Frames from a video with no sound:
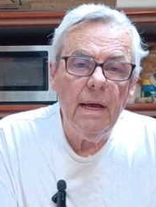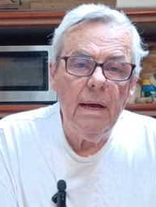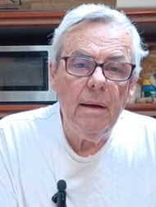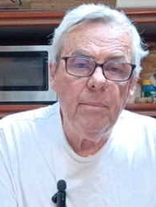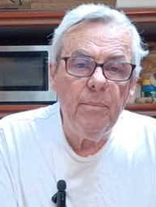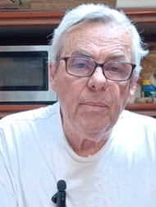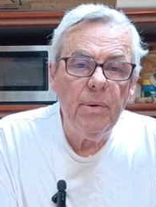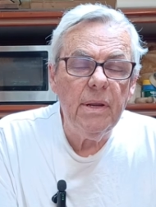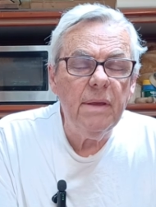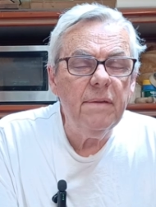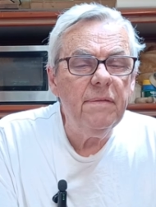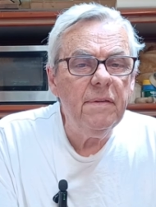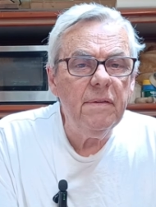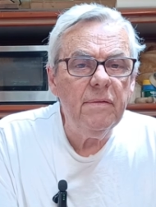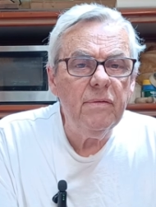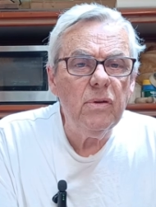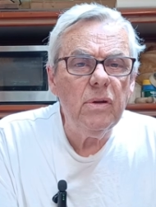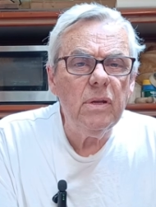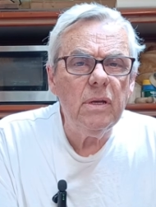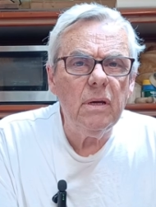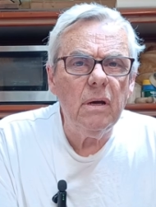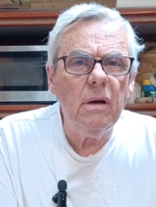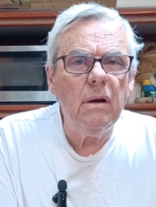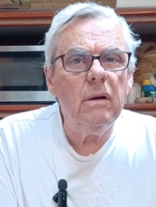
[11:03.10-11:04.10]
But if you've
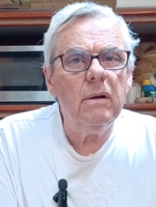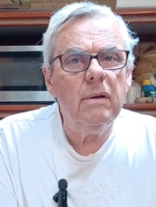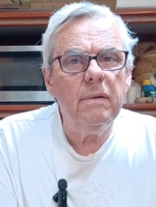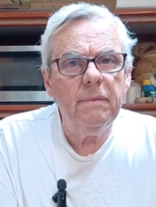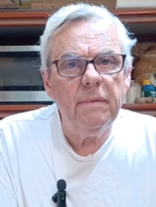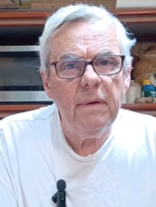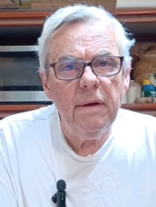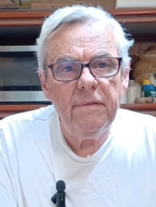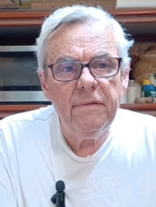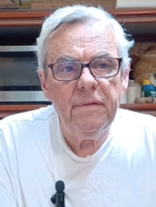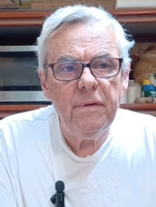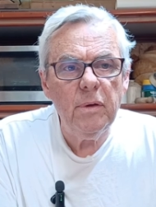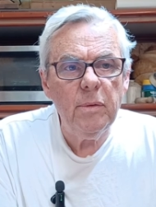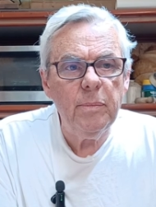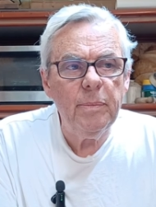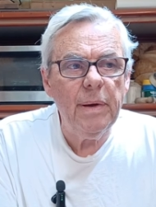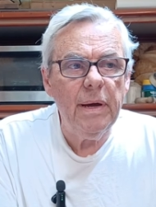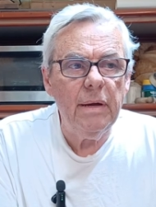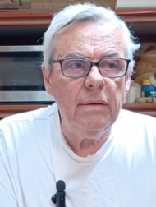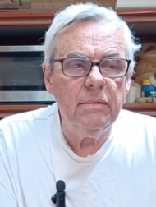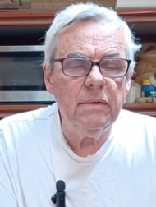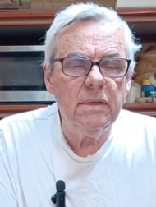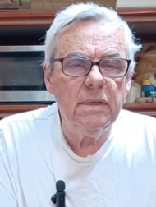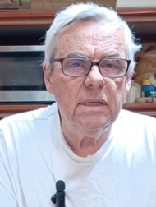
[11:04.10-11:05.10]
only got a few
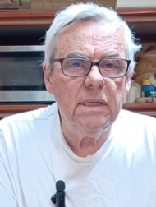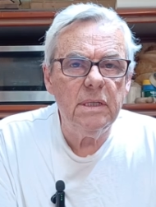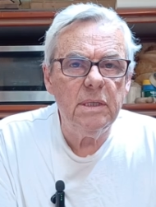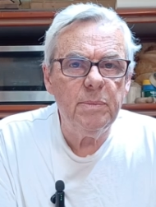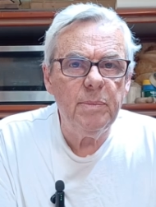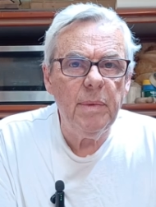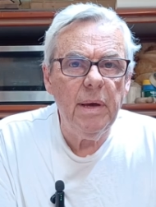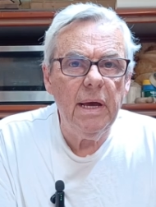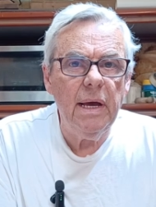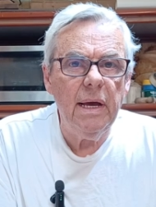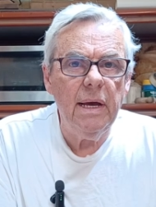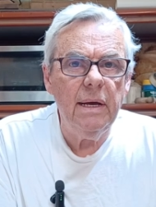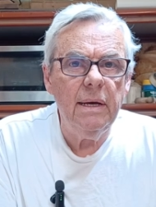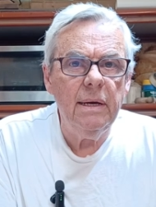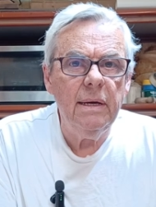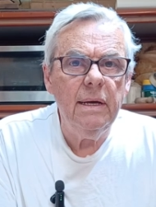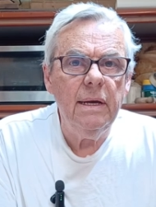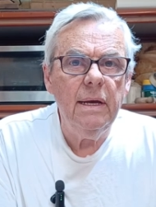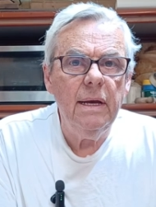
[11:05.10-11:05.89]
pounds to spare,